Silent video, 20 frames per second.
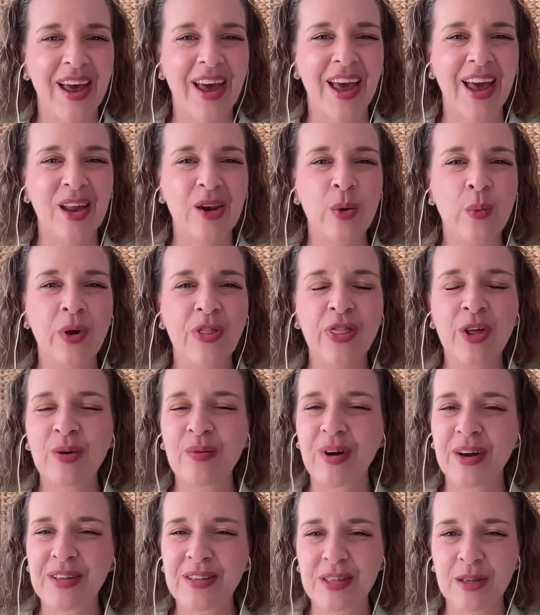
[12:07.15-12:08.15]
and with the
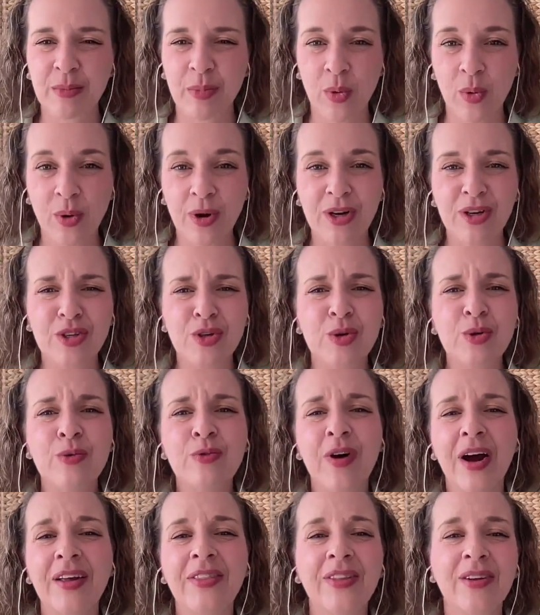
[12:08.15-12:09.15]
right support to
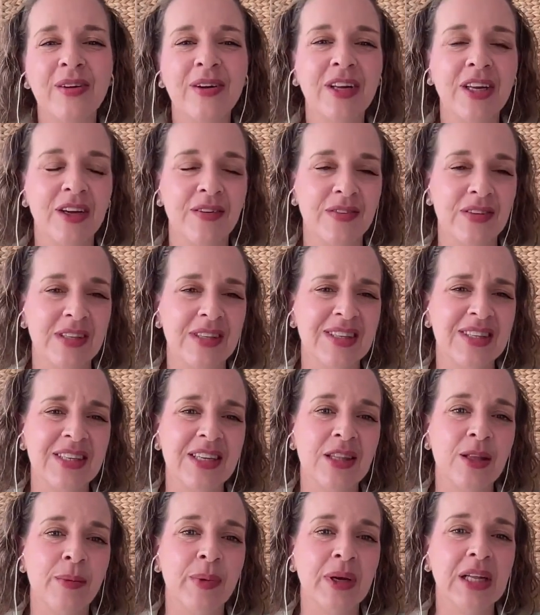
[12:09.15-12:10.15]
find their gifts and
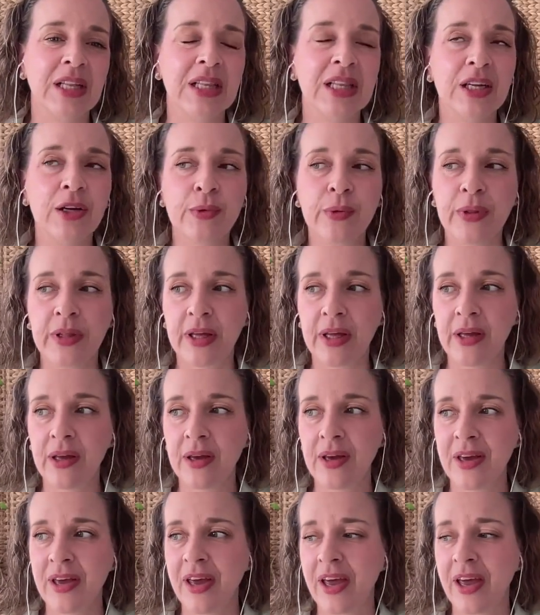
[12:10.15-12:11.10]
see them clearly